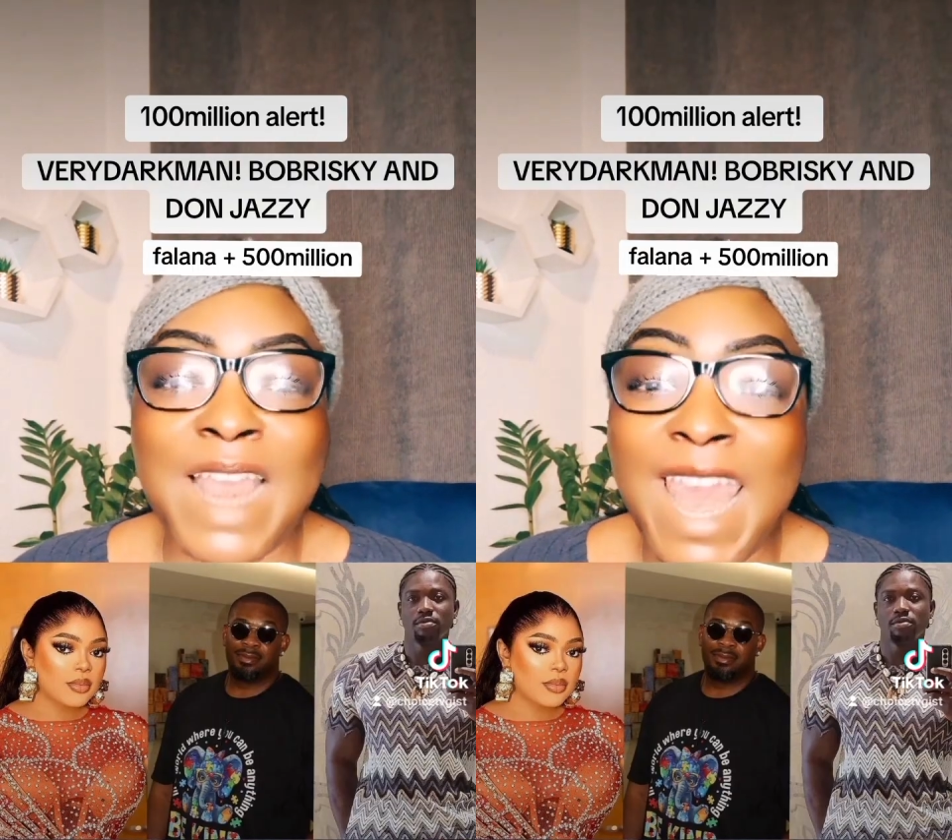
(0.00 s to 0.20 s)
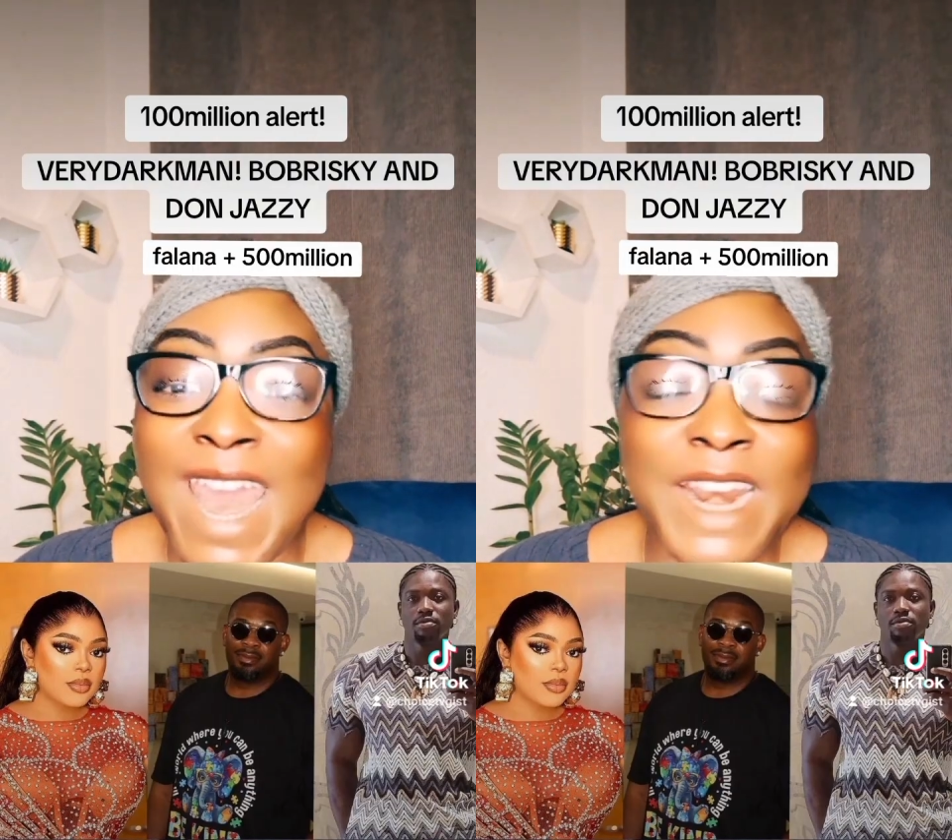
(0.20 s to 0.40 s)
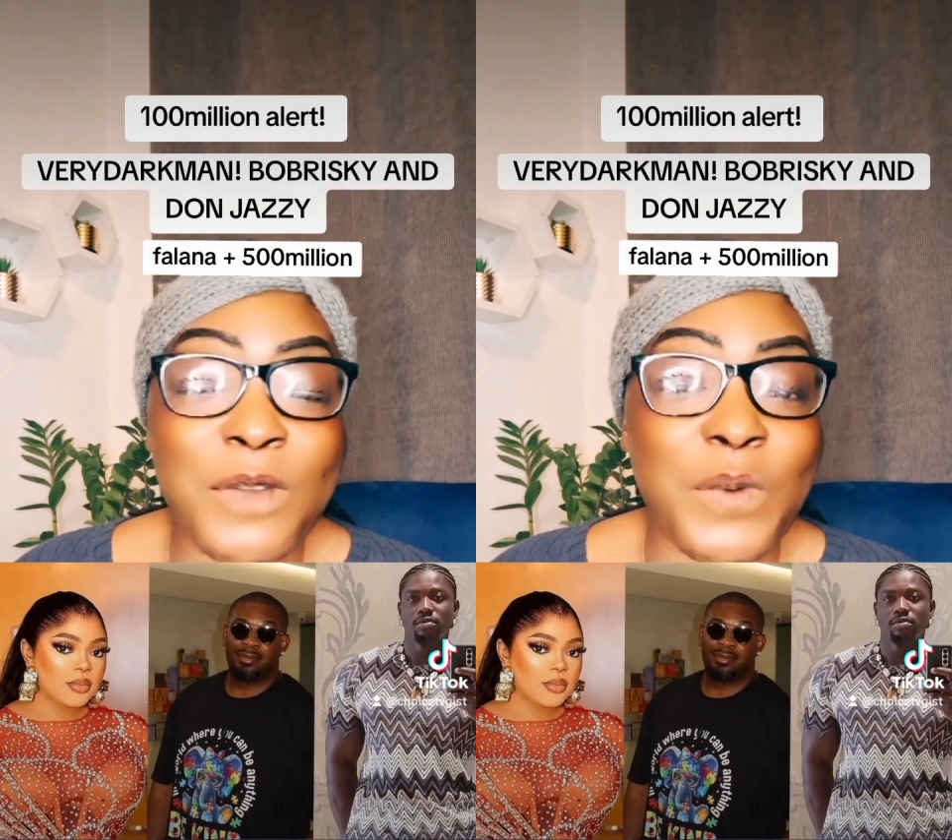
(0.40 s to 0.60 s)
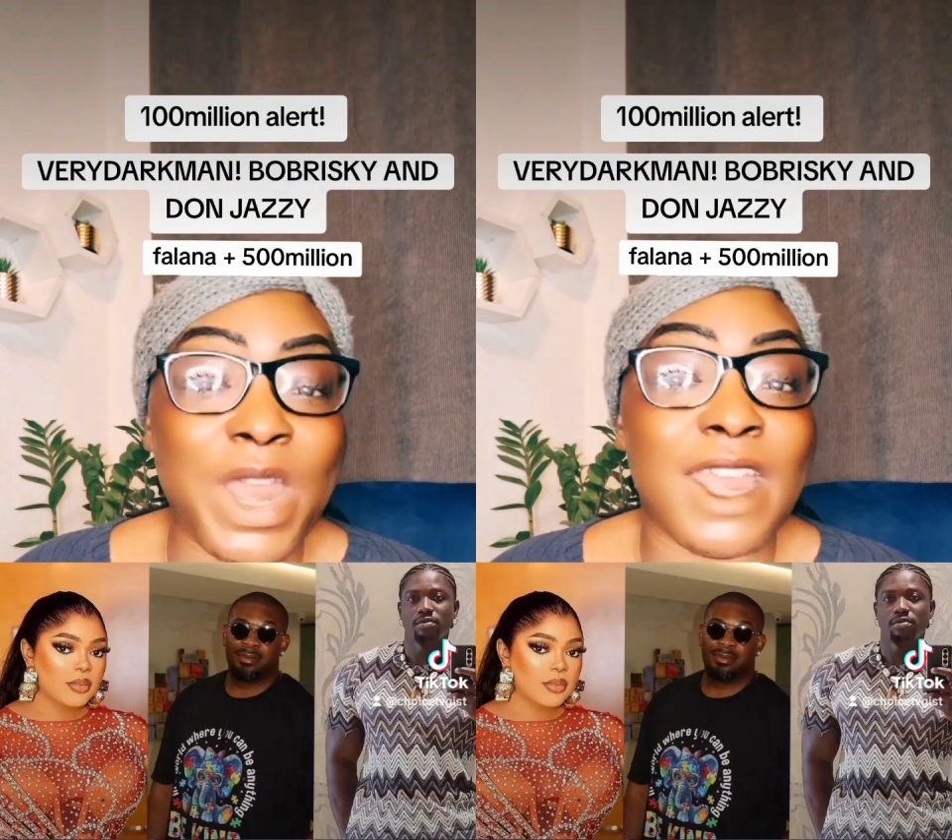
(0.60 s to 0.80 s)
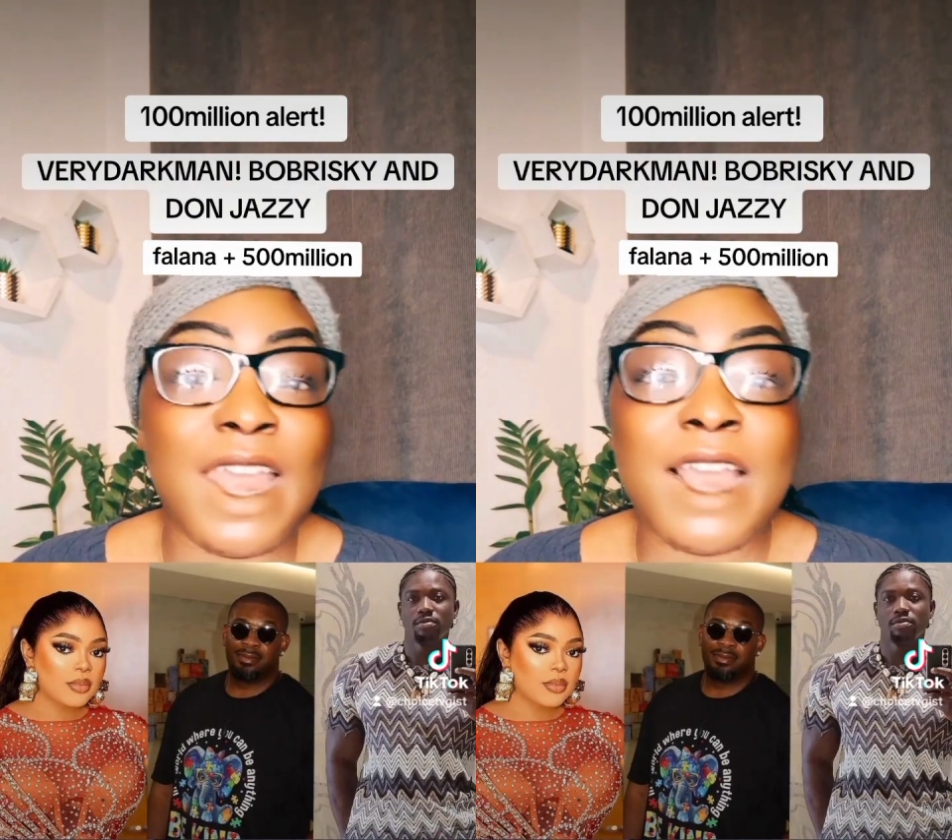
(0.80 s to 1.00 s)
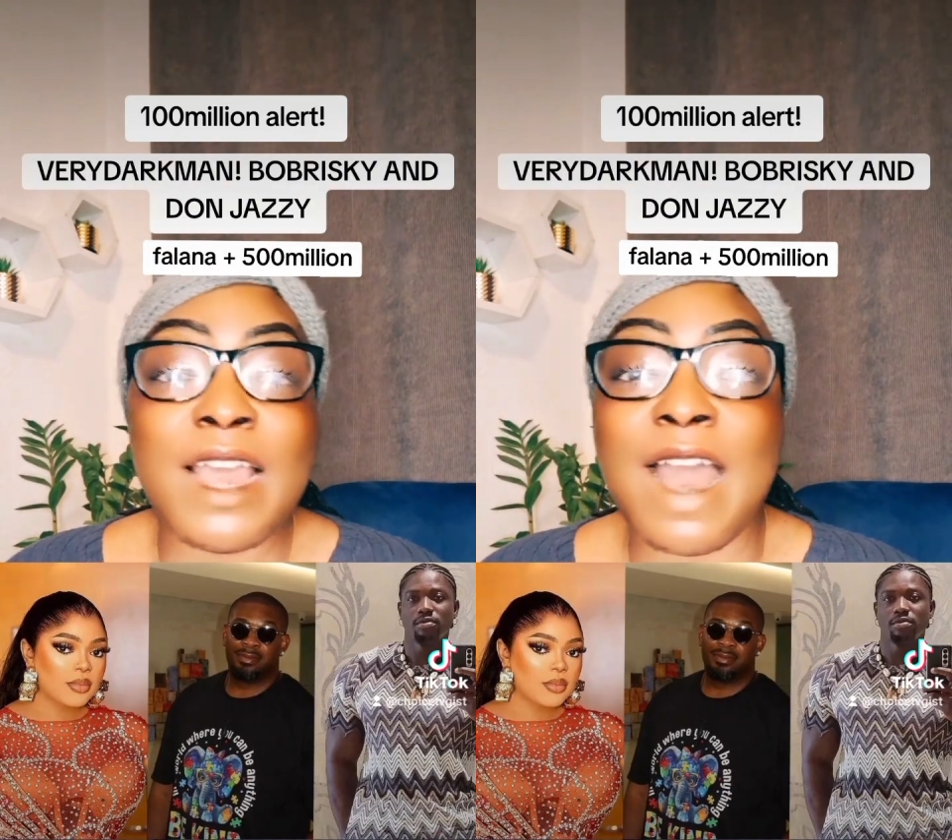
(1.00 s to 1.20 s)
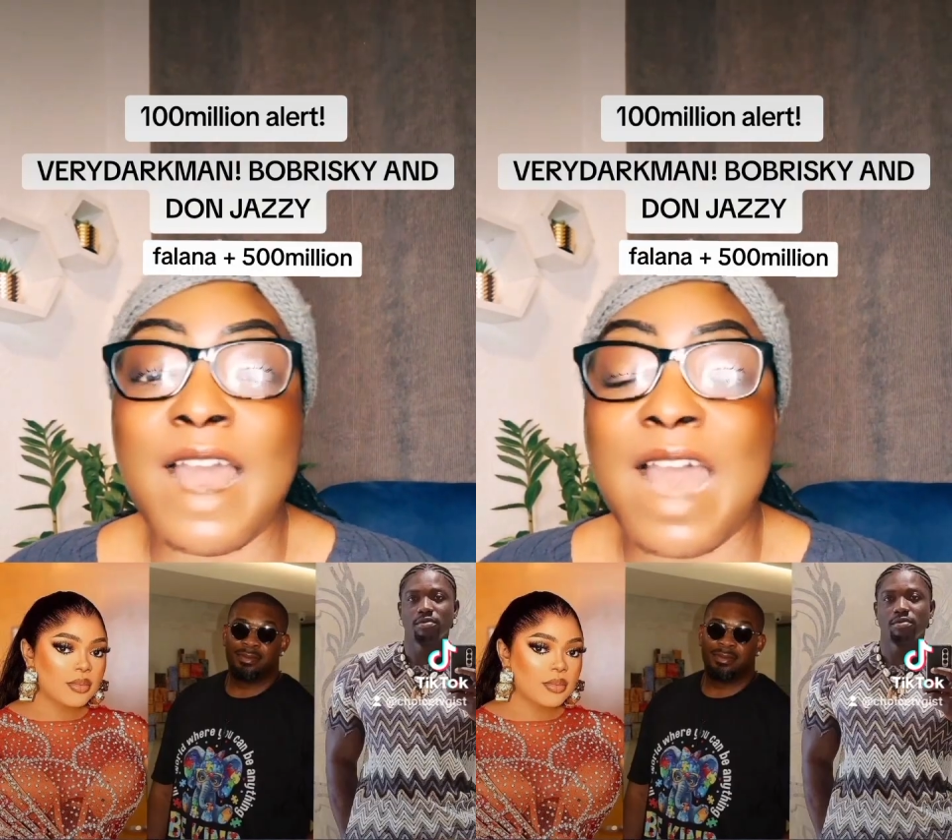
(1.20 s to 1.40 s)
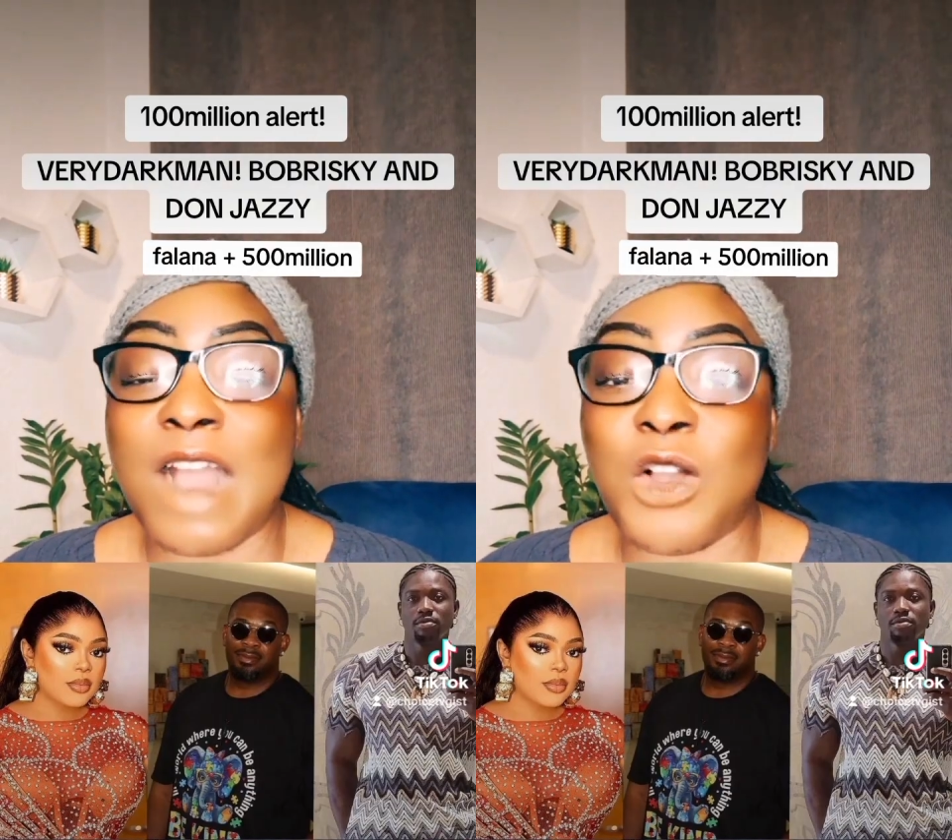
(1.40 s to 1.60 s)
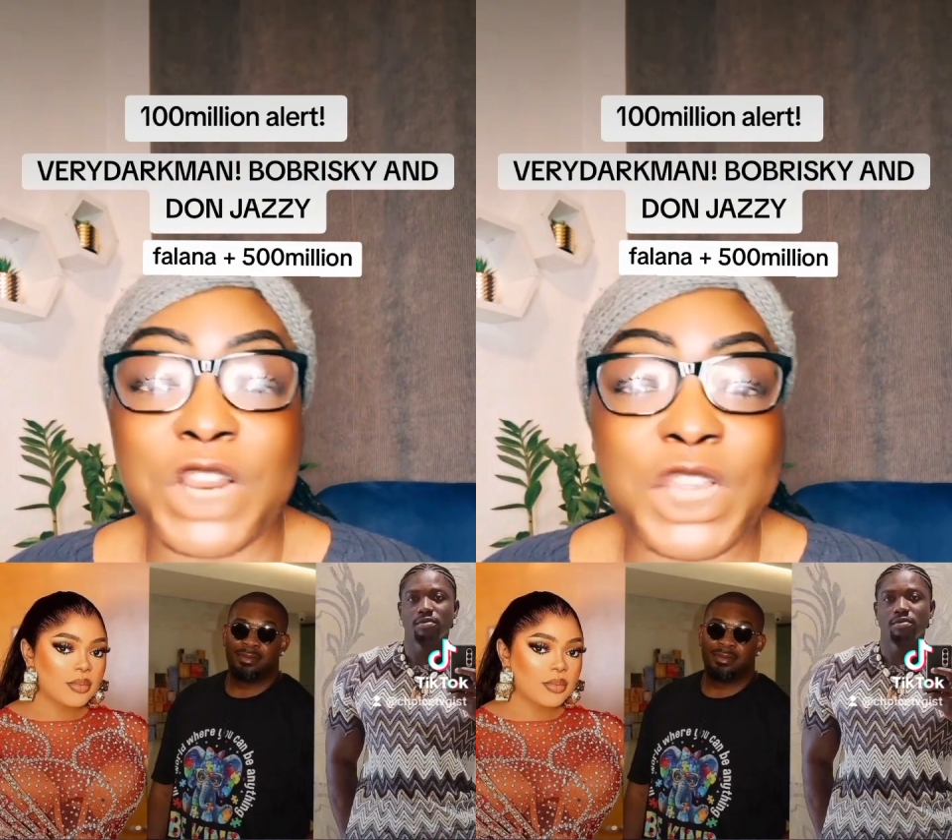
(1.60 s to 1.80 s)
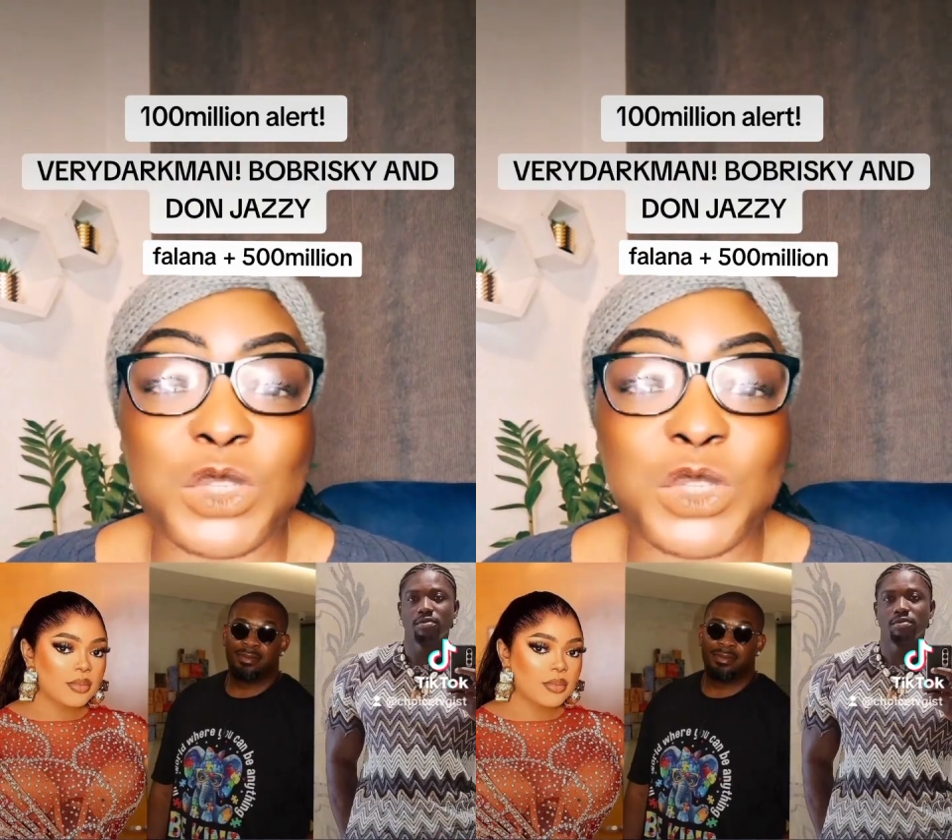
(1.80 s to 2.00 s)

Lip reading: Anyway, according